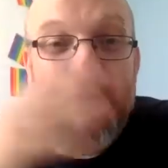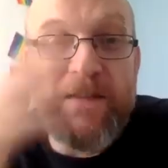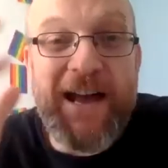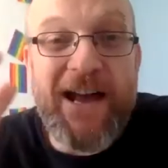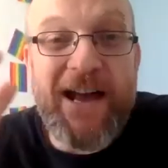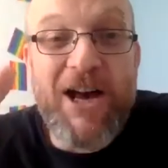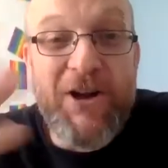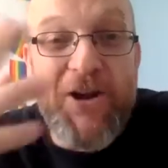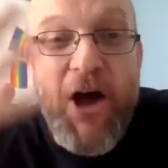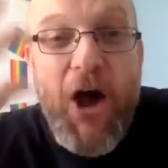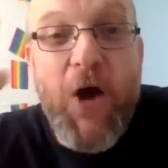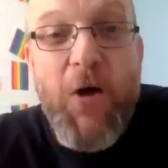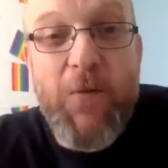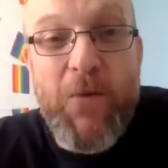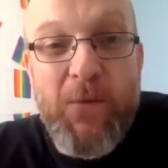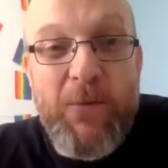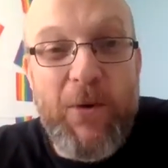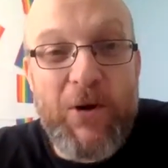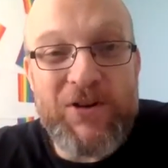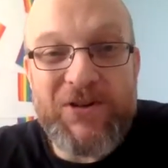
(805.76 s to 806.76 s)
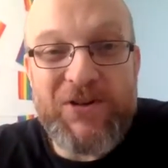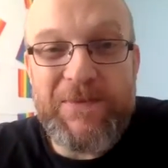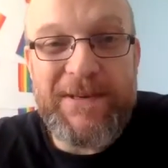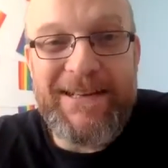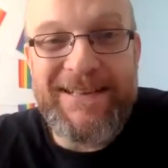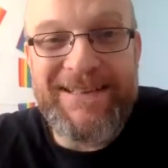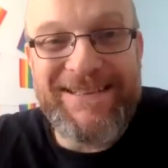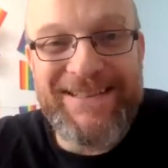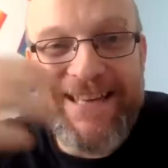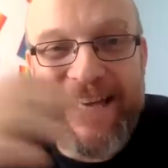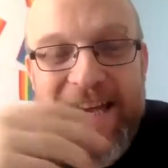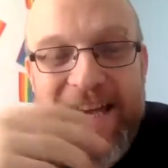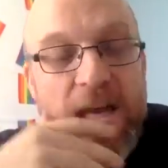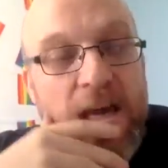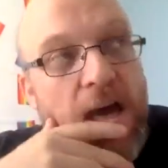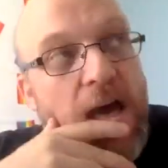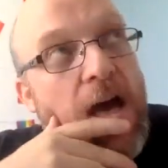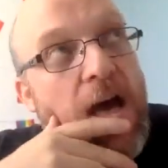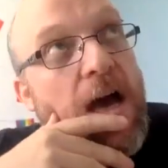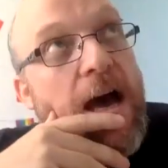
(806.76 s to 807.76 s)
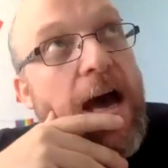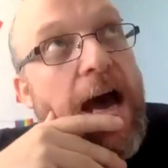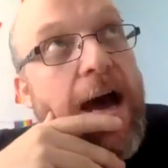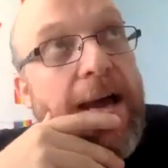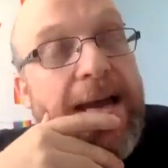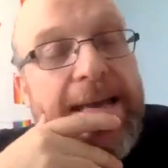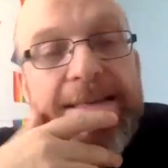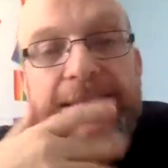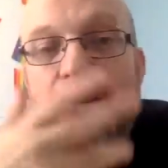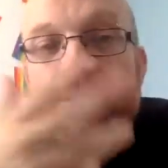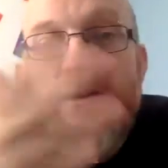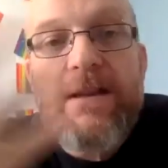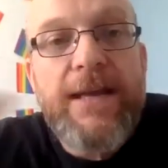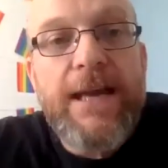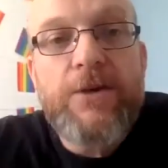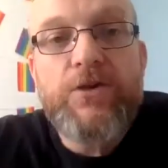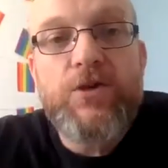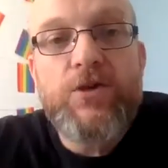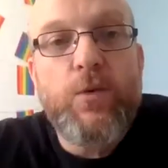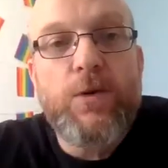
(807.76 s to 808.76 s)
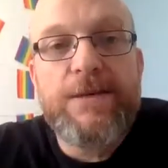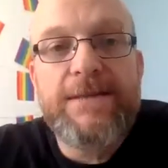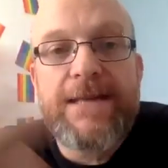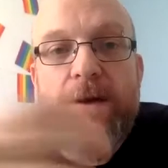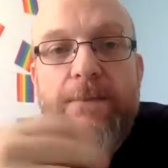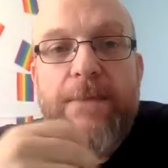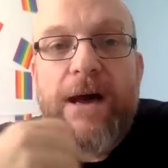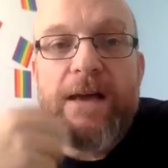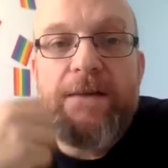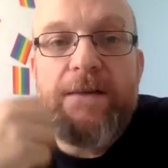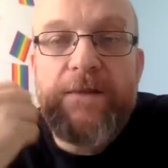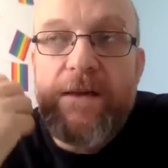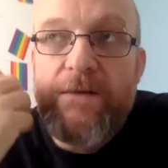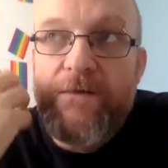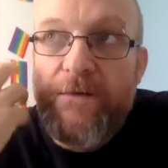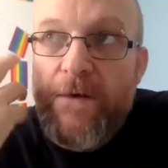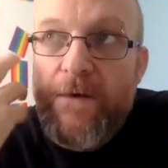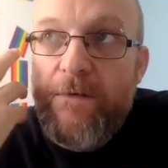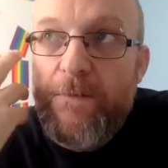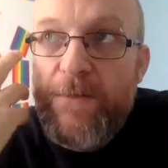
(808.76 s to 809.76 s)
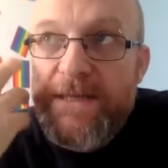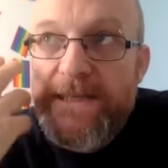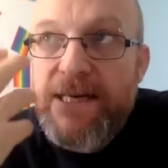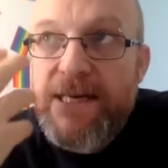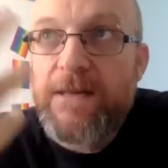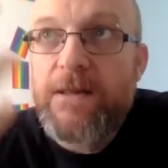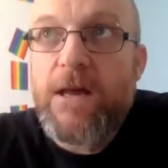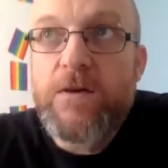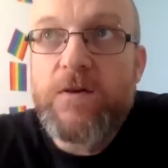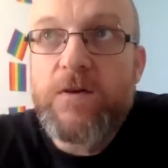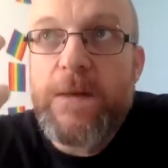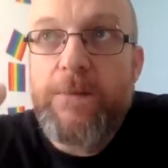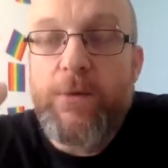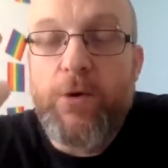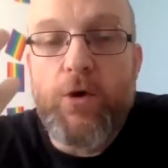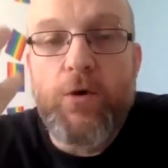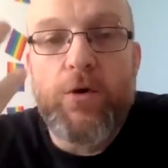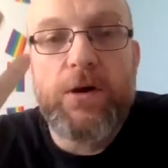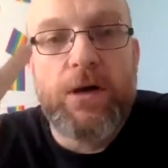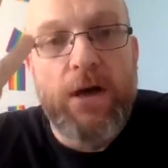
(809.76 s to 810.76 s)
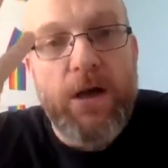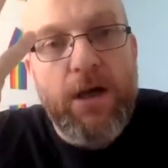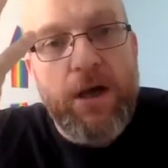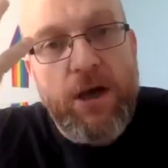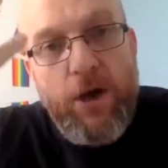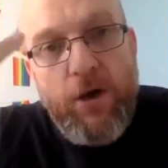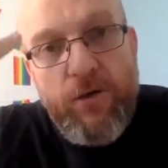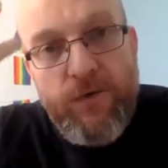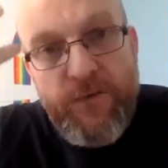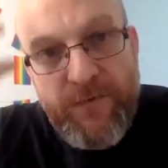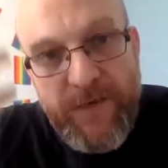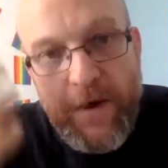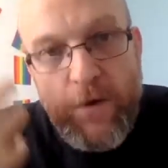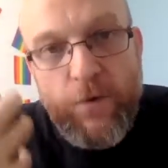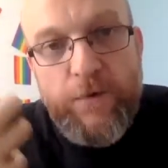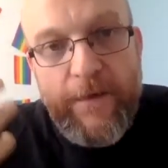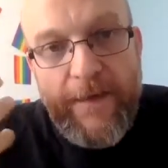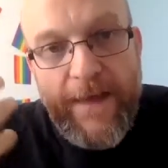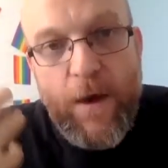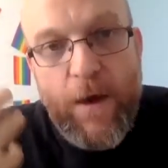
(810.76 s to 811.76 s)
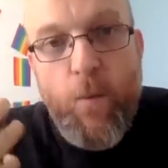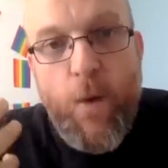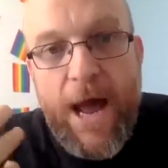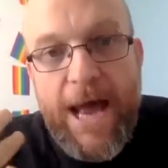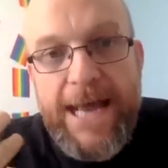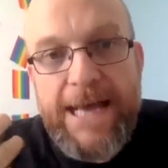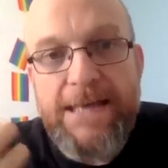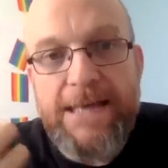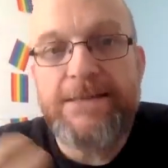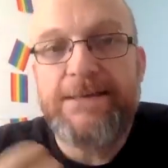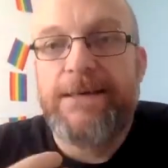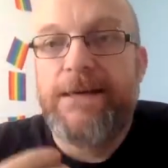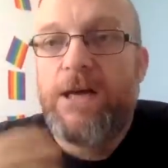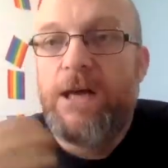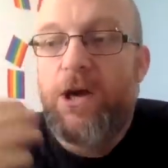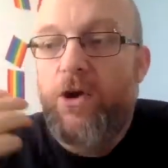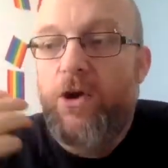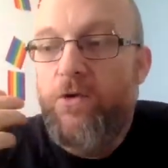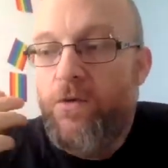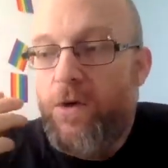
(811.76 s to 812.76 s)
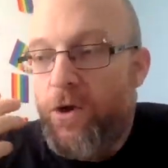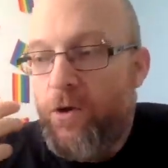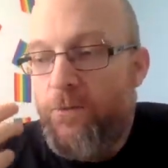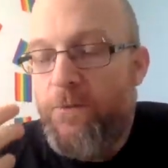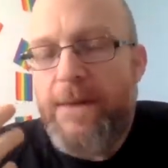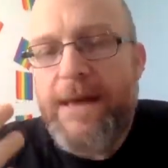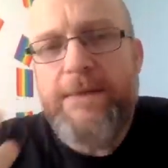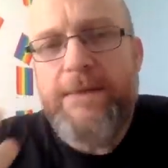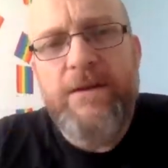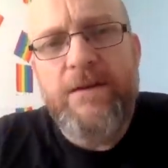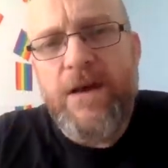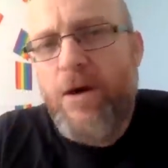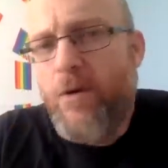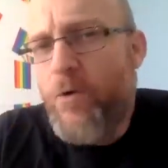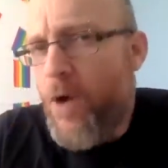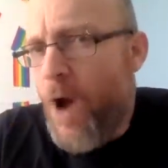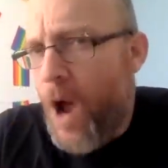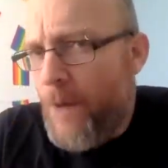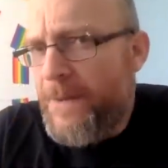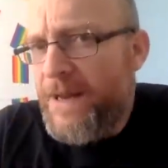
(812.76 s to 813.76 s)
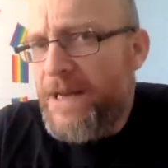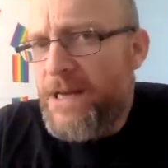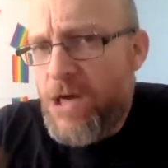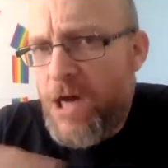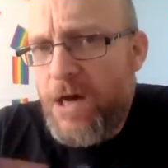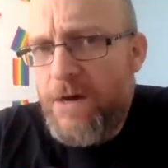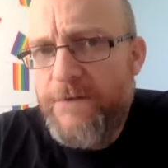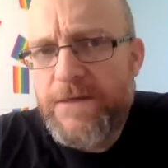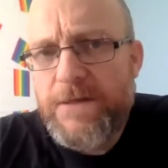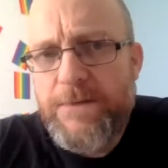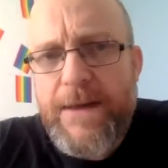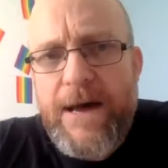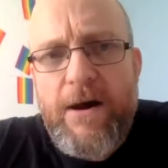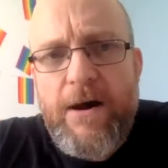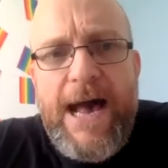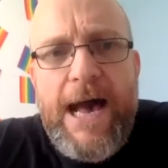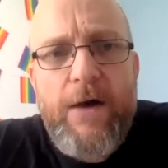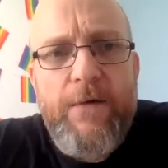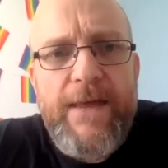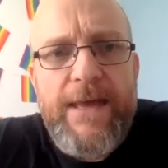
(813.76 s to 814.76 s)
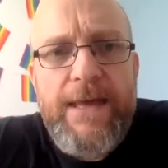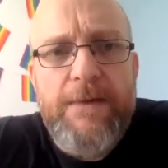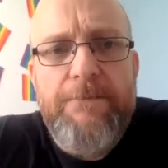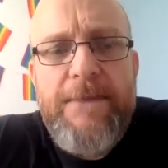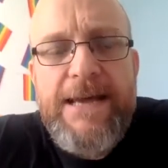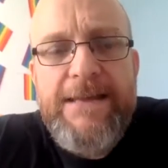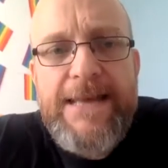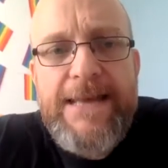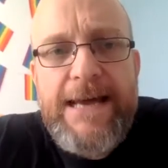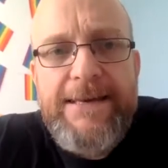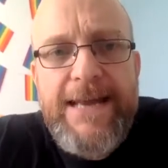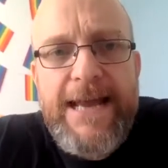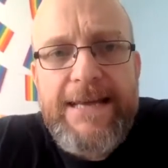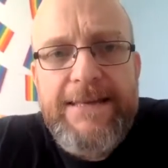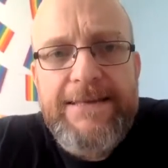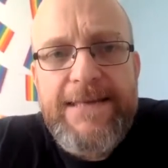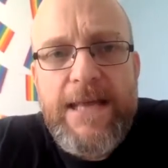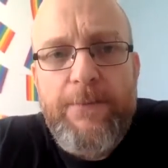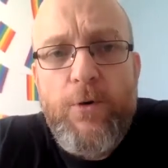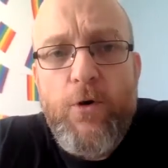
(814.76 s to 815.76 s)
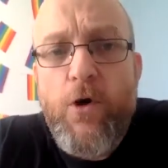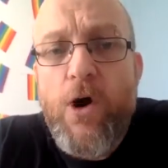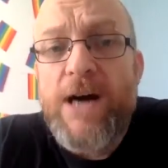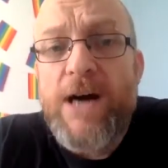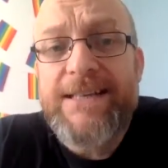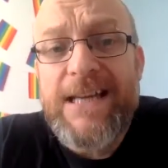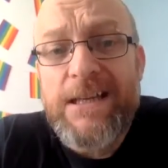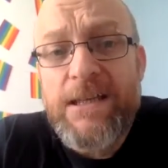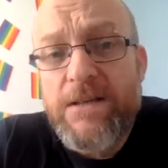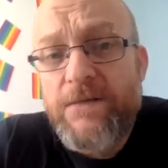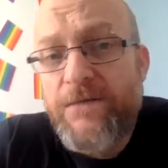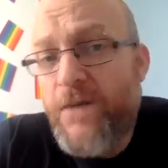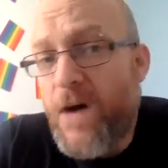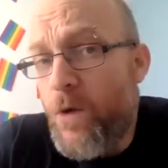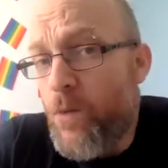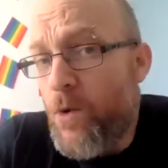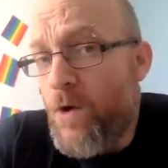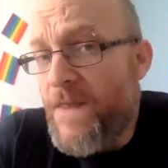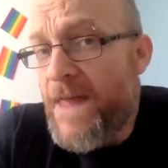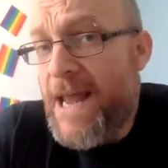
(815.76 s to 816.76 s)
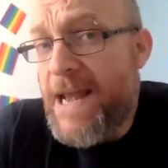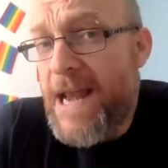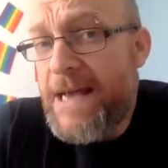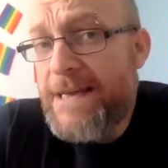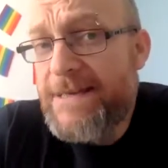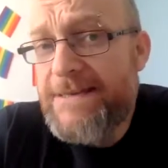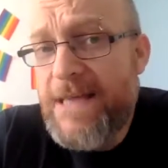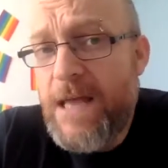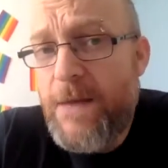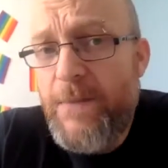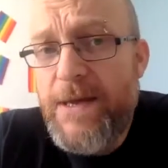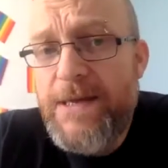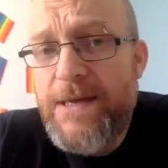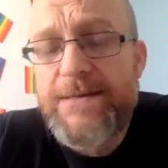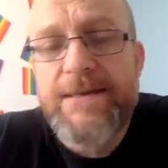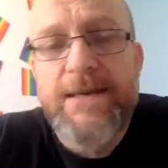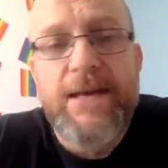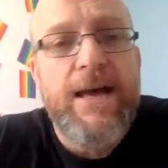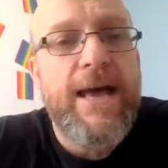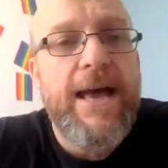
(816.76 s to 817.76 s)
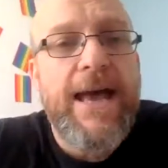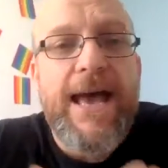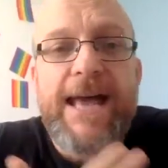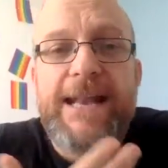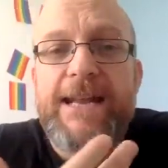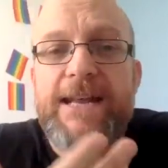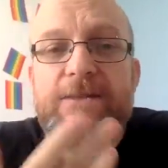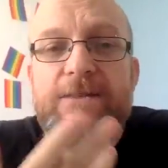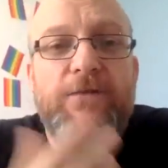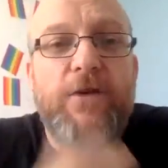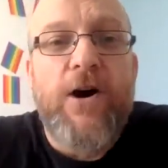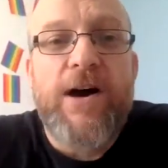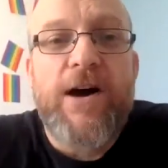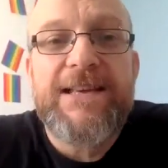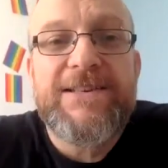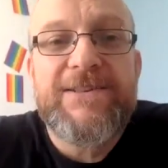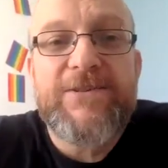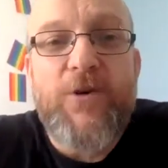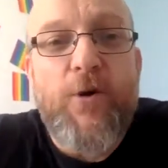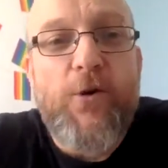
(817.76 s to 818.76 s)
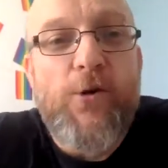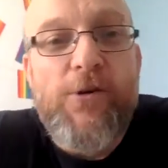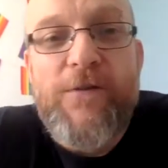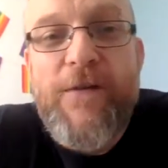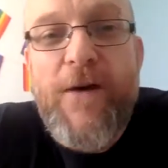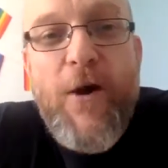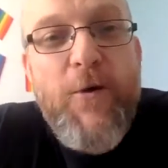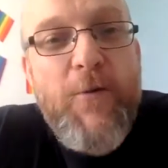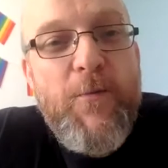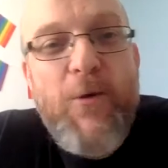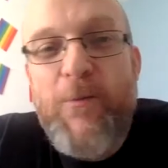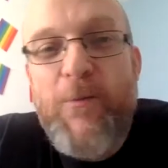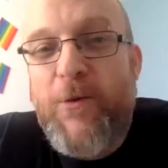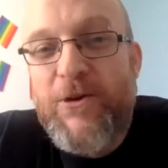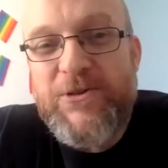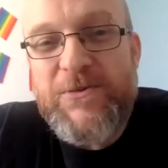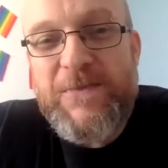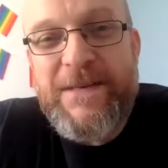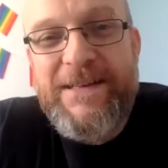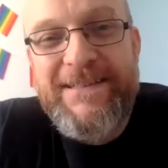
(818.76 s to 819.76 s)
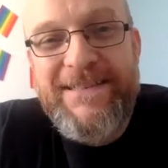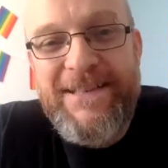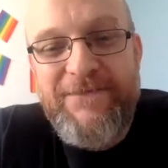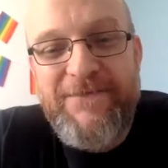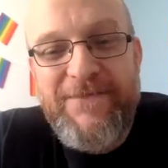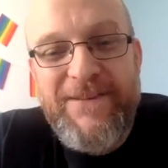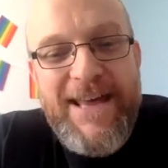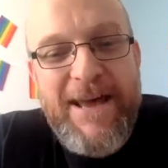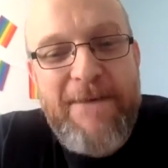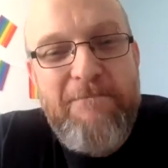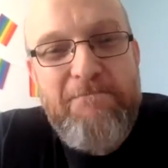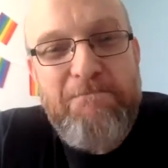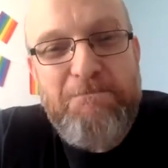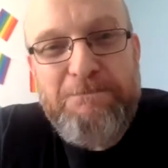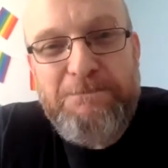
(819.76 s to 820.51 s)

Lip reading: of that kind of hope and possibility. Is there anything else you want to say about if particularly those people who feel that they're weighed, who maybe are a bit nervous about how they can make that next step or identify what that next step is? Any advice or of hope or possibility for them?